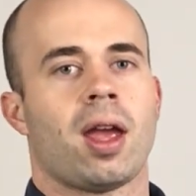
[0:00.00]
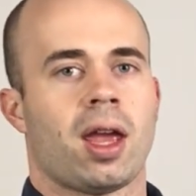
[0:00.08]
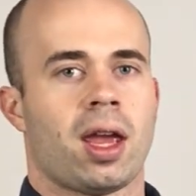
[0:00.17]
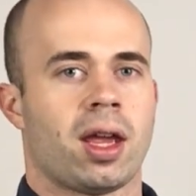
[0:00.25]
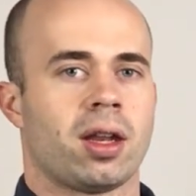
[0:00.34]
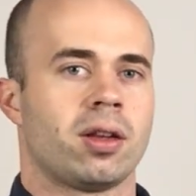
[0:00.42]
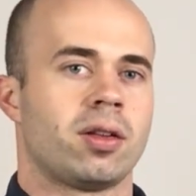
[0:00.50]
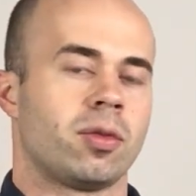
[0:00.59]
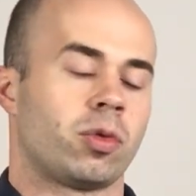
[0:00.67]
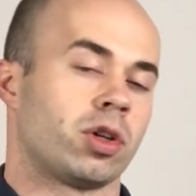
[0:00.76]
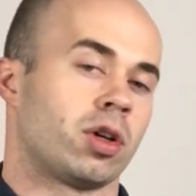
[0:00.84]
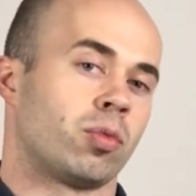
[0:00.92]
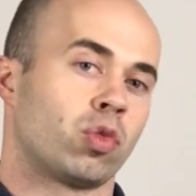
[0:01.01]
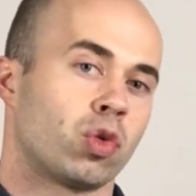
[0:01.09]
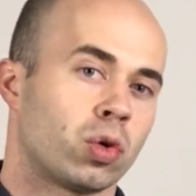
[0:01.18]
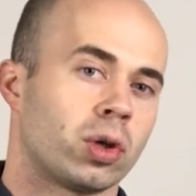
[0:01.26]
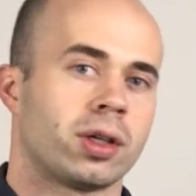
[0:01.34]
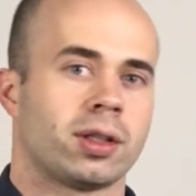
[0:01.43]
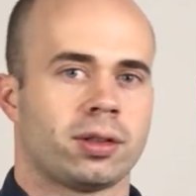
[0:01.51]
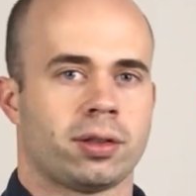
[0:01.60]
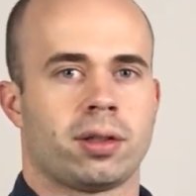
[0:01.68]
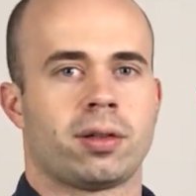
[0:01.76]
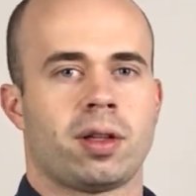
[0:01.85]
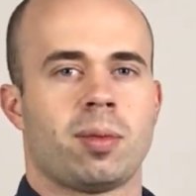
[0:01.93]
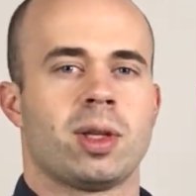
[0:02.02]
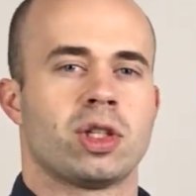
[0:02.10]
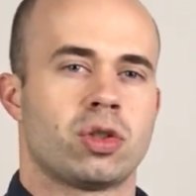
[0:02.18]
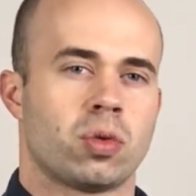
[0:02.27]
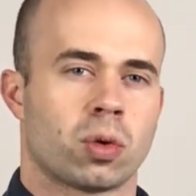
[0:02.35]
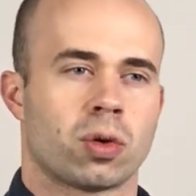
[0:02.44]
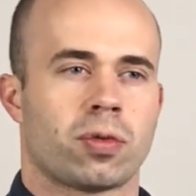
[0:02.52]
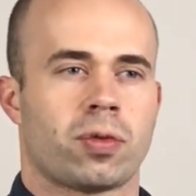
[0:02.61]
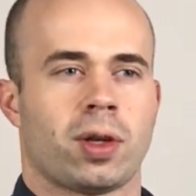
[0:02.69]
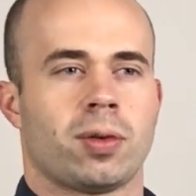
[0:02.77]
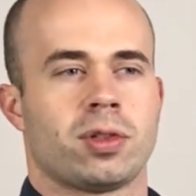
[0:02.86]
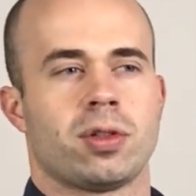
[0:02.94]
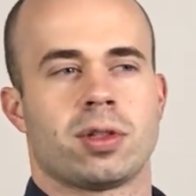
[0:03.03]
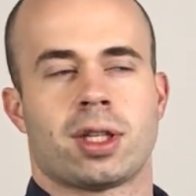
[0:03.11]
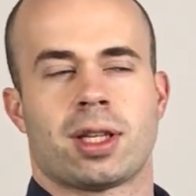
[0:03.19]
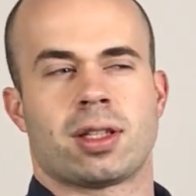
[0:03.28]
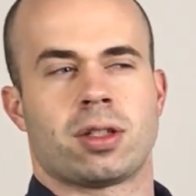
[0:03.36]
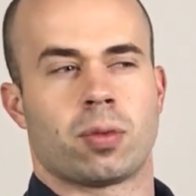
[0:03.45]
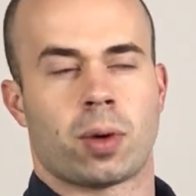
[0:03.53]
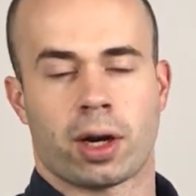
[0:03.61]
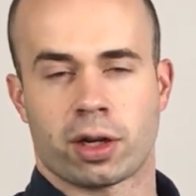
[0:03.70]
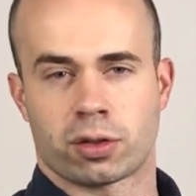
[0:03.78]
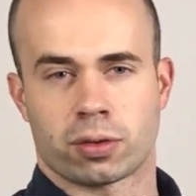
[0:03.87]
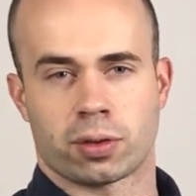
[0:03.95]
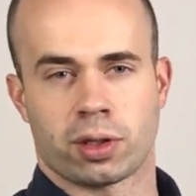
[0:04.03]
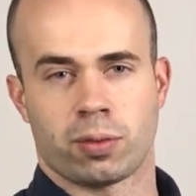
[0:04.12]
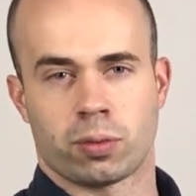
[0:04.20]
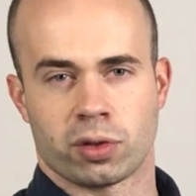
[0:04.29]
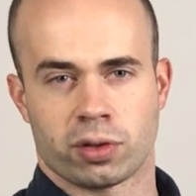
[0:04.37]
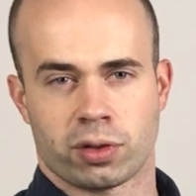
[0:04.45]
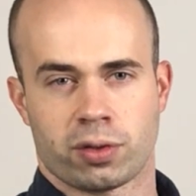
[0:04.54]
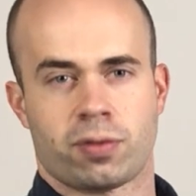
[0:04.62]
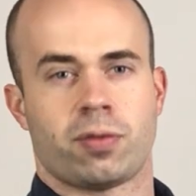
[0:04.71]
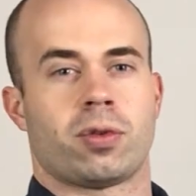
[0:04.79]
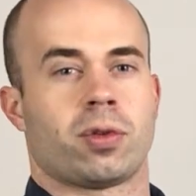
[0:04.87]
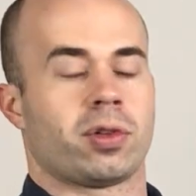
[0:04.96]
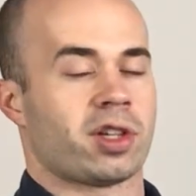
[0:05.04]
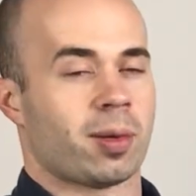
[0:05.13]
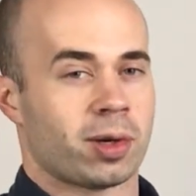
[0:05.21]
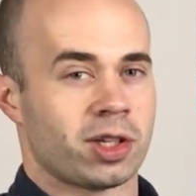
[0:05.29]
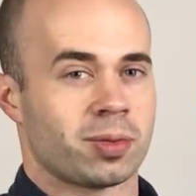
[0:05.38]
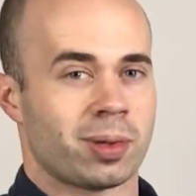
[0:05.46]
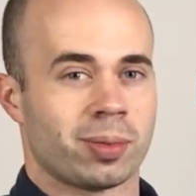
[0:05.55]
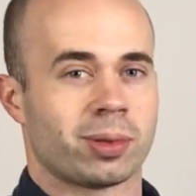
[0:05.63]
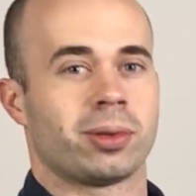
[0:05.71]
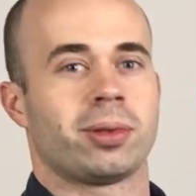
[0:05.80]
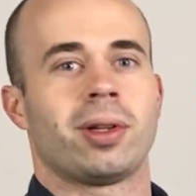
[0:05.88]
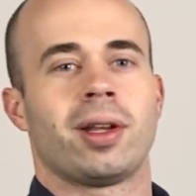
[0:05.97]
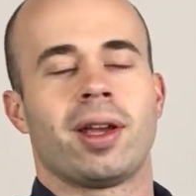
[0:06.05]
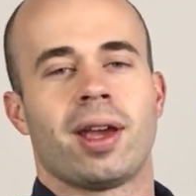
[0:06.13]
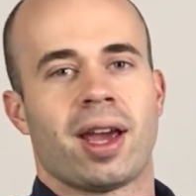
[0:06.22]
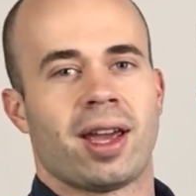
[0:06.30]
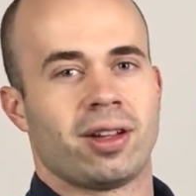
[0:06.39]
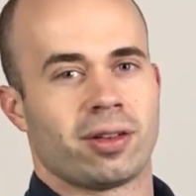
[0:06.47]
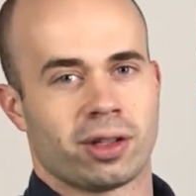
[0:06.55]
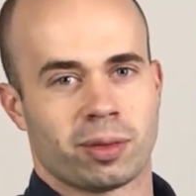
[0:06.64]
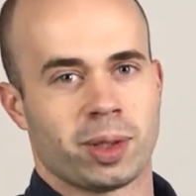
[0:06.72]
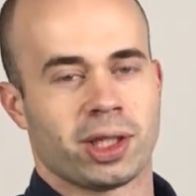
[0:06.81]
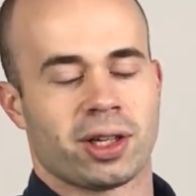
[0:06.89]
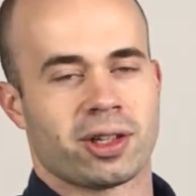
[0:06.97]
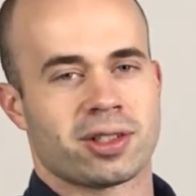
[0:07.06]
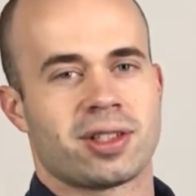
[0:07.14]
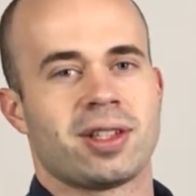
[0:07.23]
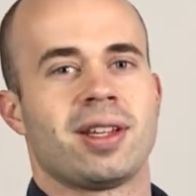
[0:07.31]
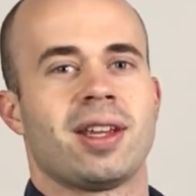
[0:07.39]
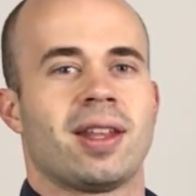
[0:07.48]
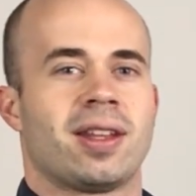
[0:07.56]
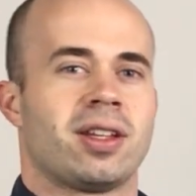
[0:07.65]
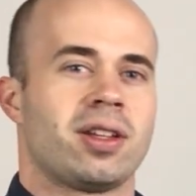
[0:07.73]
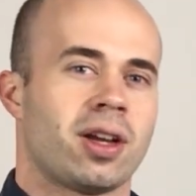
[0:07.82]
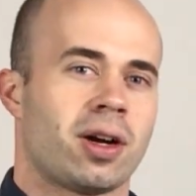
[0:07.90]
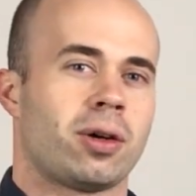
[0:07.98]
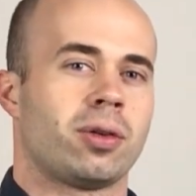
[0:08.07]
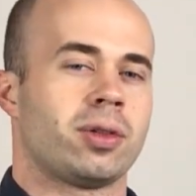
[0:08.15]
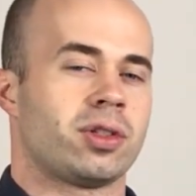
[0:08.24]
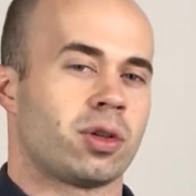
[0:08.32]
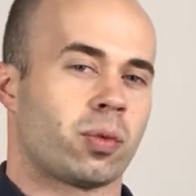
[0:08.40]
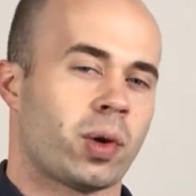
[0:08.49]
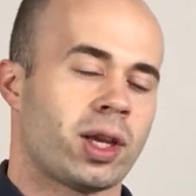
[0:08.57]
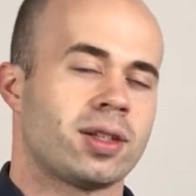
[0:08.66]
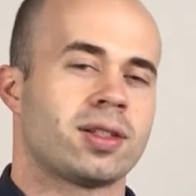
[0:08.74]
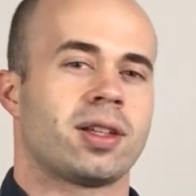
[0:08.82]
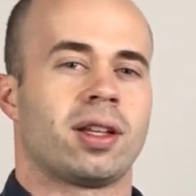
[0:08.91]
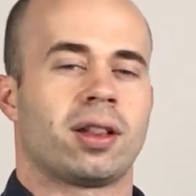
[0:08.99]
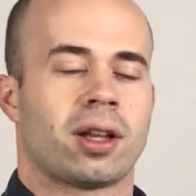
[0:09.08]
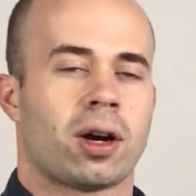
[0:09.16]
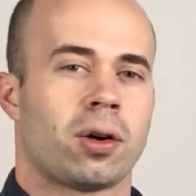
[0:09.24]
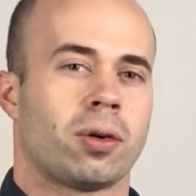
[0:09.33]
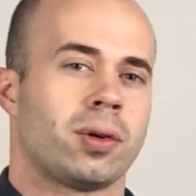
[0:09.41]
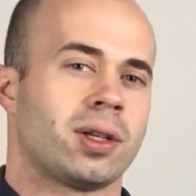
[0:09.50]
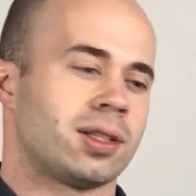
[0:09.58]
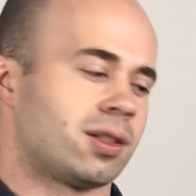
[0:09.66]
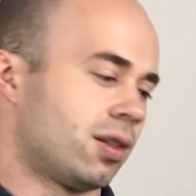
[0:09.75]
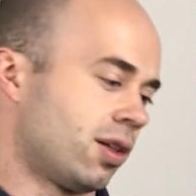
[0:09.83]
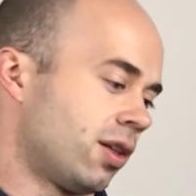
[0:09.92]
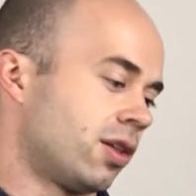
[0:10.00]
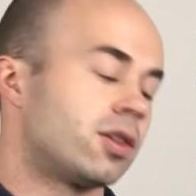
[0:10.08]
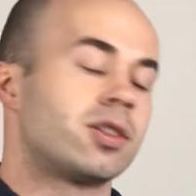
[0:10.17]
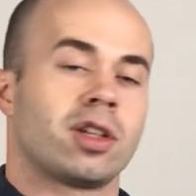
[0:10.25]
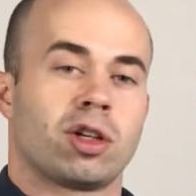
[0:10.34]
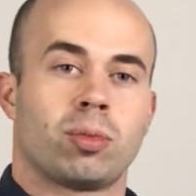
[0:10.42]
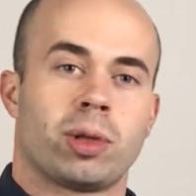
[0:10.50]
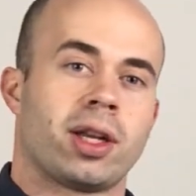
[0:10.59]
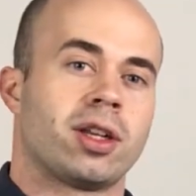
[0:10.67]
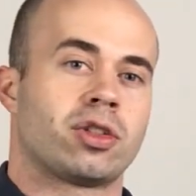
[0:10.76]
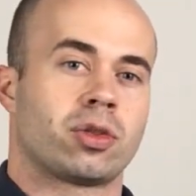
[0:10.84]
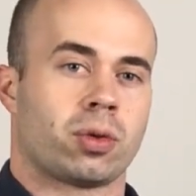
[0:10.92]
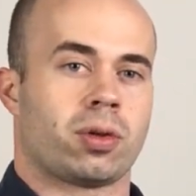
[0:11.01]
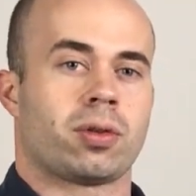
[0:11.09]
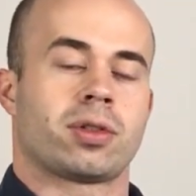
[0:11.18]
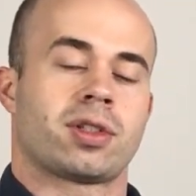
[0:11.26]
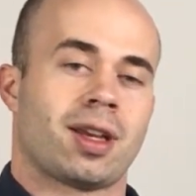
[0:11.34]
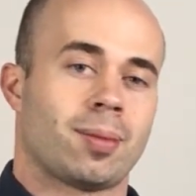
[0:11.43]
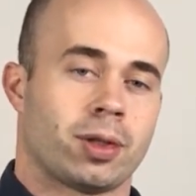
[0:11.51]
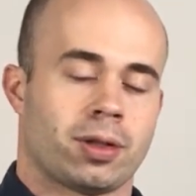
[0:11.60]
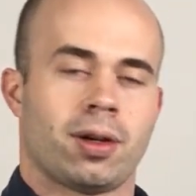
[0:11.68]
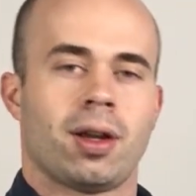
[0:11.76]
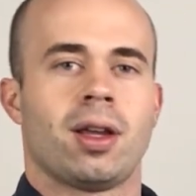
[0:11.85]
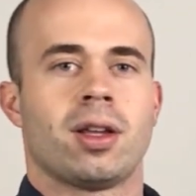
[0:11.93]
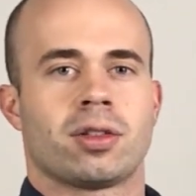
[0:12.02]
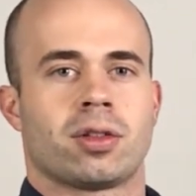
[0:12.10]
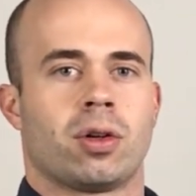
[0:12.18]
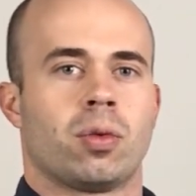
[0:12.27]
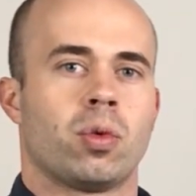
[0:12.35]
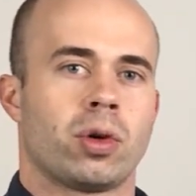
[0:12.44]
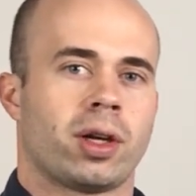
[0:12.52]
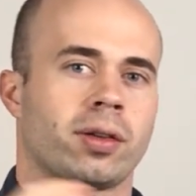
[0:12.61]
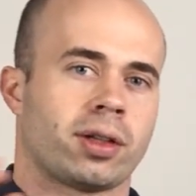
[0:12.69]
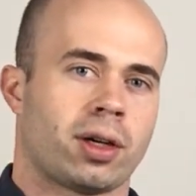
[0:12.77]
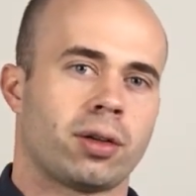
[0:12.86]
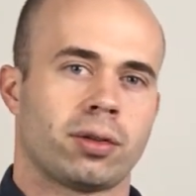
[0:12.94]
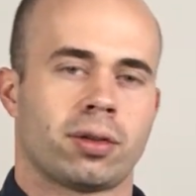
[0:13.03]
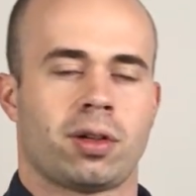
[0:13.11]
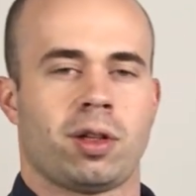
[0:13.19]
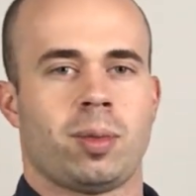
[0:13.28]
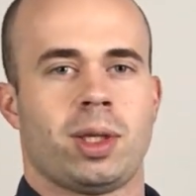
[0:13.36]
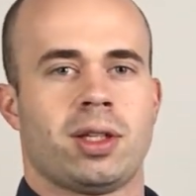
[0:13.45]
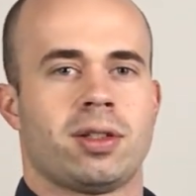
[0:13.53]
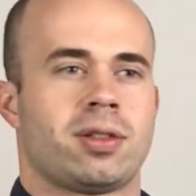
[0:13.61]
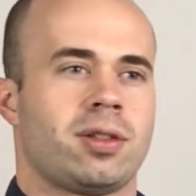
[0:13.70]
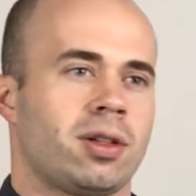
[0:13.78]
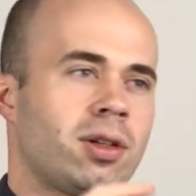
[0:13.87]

And the term Wo literally means dwarf. It was used as a derogatory word for Japanese people and during the Ming Dynasty. And then Yao is your waist, and Dao is the single-bladed sword or saber. So Woyaodao literally means,